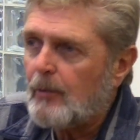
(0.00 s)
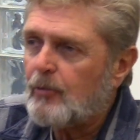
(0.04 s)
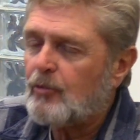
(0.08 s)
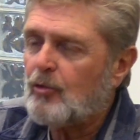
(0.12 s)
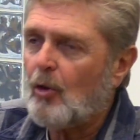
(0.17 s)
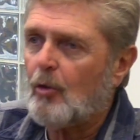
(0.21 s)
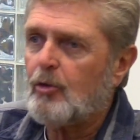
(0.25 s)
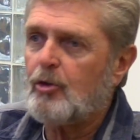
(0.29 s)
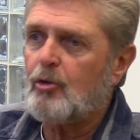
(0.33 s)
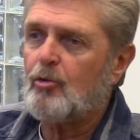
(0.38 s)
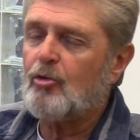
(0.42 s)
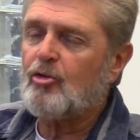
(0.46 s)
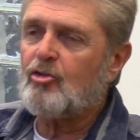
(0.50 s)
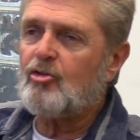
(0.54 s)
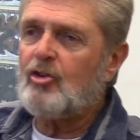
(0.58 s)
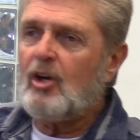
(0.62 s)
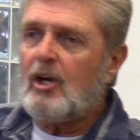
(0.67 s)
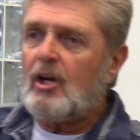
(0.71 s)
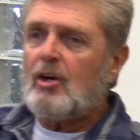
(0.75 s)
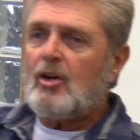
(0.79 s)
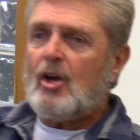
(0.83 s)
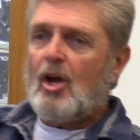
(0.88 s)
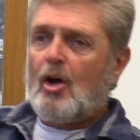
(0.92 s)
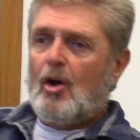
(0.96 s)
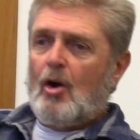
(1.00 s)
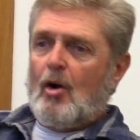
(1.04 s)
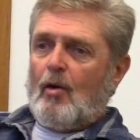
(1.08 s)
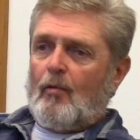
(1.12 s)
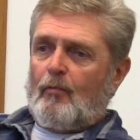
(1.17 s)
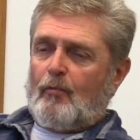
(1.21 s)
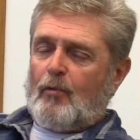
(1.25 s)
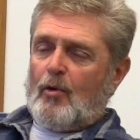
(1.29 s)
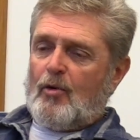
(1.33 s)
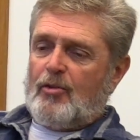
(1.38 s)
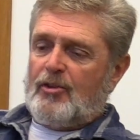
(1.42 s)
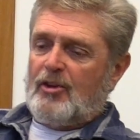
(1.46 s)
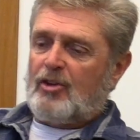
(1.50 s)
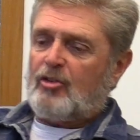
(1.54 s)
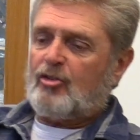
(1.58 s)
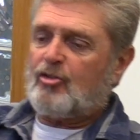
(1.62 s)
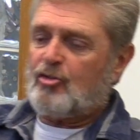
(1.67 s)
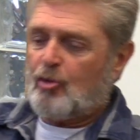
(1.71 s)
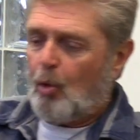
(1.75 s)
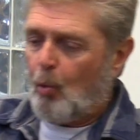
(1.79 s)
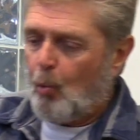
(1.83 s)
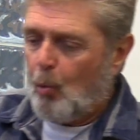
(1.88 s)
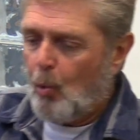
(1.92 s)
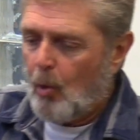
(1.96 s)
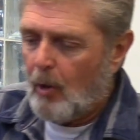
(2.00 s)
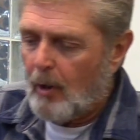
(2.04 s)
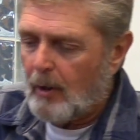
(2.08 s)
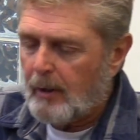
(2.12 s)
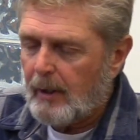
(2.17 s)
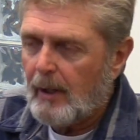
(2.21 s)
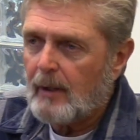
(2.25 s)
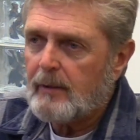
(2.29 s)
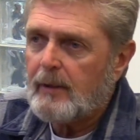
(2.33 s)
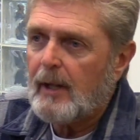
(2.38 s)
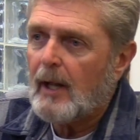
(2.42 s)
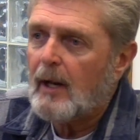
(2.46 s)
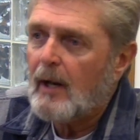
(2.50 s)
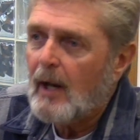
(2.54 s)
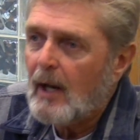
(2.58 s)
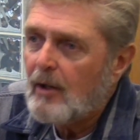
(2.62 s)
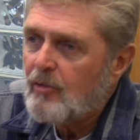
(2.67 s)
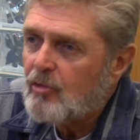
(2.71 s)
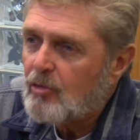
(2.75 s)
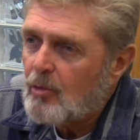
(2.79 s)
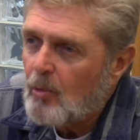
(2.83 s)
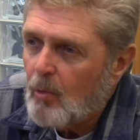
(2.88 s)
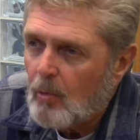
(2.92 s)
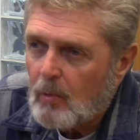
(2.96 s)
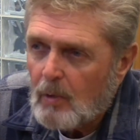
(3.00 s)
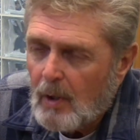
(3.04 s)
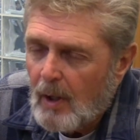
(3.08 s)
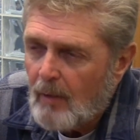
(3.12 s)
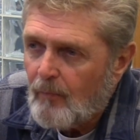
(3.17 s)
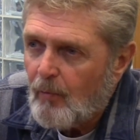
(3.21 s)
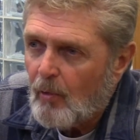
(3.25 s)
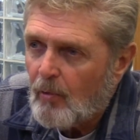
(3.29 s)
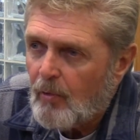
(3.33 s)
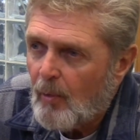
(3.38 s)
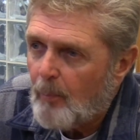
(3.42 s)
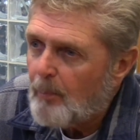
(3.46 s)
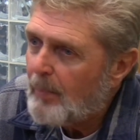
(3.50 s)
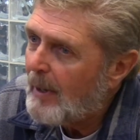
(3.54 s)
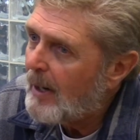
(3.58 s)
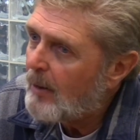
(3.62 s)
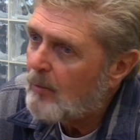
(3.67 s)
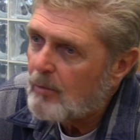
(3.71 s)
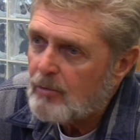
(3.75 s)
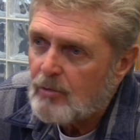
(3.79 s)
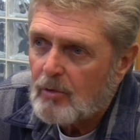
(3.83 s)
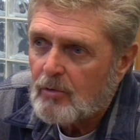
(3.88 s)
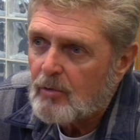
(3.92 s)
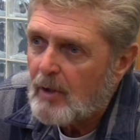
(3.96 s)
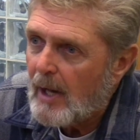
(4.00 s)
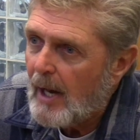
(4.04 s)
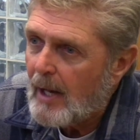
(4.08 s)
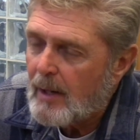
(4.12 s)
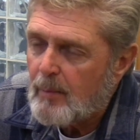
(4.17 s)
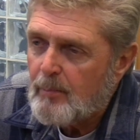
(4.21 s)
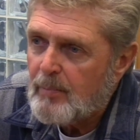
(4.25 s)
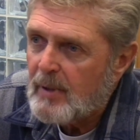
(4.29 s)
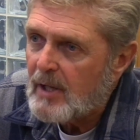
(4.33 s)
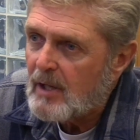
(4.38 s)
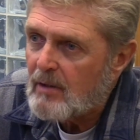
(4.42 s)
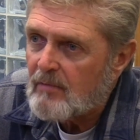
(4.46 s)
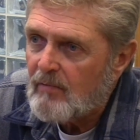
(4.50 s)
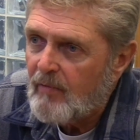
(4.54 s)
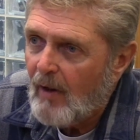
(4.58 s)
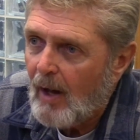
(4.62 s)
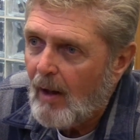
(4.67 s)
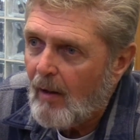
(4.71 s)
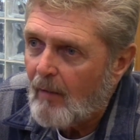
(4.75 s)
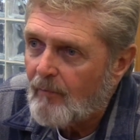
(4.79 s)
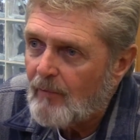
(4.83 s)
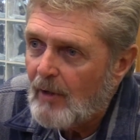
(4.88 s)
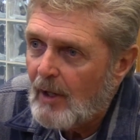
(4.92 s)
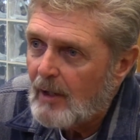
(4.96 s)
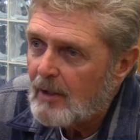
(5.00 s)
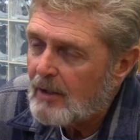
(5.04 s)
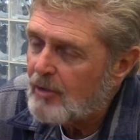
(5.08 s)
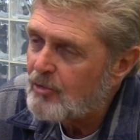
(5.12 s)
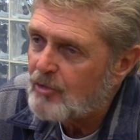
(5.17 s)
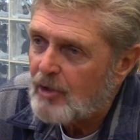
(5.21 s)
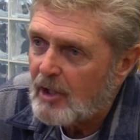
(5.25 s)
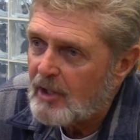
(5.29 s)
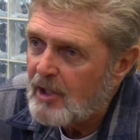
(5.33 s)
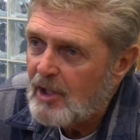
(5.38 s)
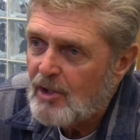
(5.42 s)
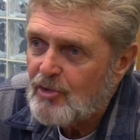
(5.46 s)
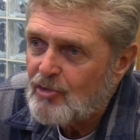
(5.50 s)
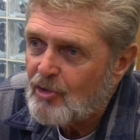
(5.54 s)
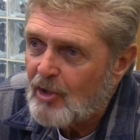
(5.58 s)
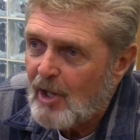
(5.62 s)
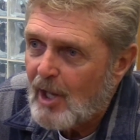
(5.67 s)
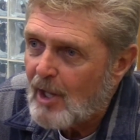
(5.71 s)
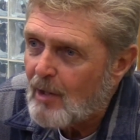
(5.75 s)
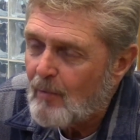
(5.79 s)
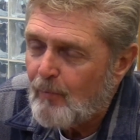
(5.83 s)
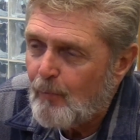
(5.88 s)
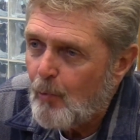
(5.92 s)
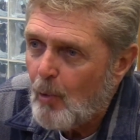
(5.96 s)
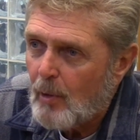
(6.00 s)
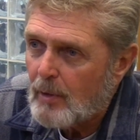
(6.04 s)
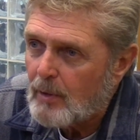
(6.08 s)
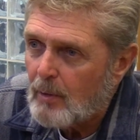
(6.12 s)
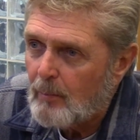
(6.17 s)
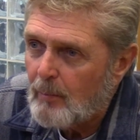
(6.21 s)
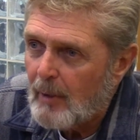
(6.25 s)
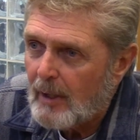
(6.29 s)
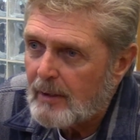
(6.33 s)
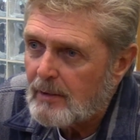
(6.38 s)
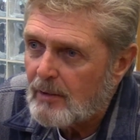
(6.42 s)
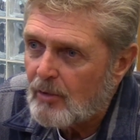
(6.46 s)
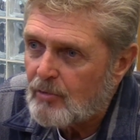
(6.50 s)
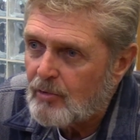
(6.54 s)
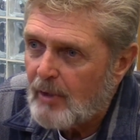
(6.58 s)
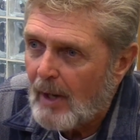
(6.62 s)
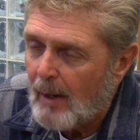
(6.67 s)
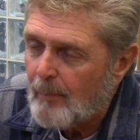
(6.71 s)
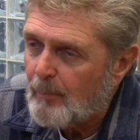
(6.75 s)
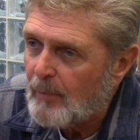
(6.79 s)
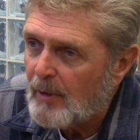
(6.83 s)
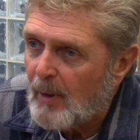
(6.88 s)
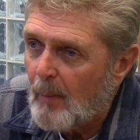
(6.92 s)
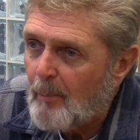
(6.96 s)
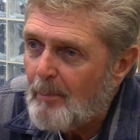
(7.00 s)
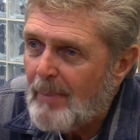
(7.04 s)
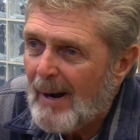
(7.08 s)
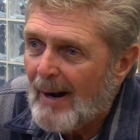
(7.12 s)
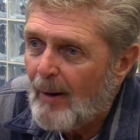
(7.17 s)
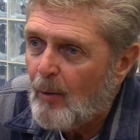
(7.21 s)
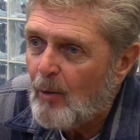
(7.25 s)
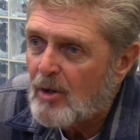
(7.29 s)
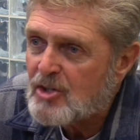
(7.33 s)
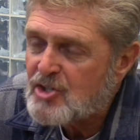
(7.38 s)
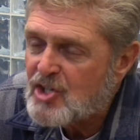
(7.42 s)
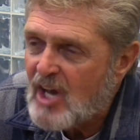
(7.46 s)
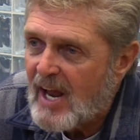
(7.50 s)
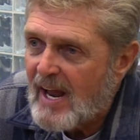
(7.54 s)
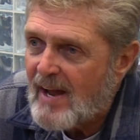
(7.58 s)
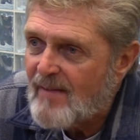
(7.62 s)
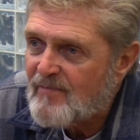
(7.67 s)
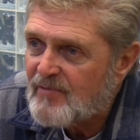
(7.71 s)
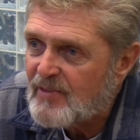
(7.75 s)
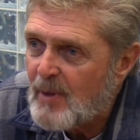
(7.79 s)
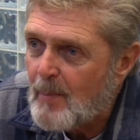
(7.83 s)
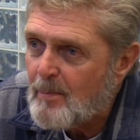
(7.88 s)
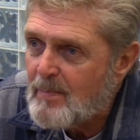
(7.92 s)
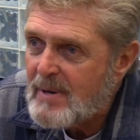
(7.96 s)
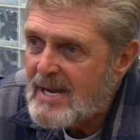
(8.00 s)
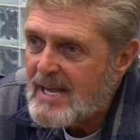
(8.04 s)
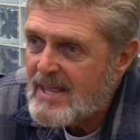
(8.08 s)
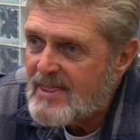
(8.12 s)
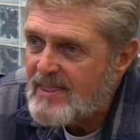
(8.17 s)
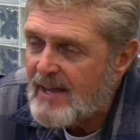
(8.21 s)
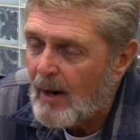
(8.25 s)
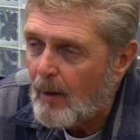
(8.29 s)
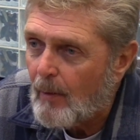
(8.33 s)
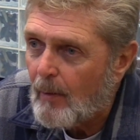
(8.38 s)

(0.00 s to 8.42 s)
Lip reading: So you've seen, for this to work at that high school level, the parents have got to be involved because the kids can't afford to make this happen. The parents have to be there.